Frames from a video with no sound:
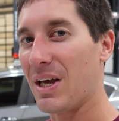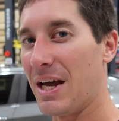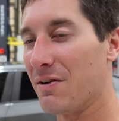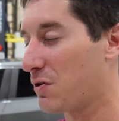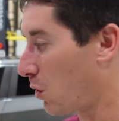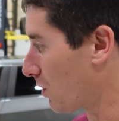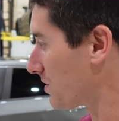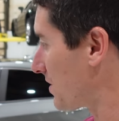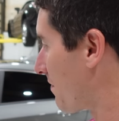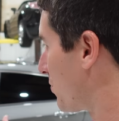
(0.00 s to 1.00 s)
And of
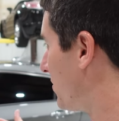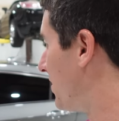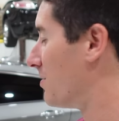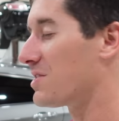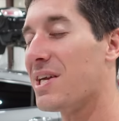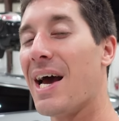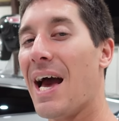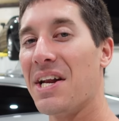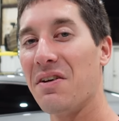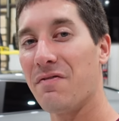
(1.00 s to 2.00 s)
course, everyone knows that I
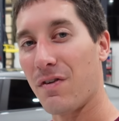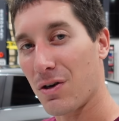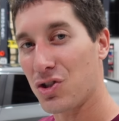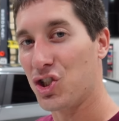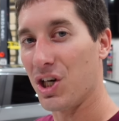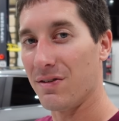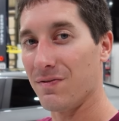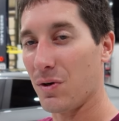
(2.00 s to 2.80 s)
had a first gen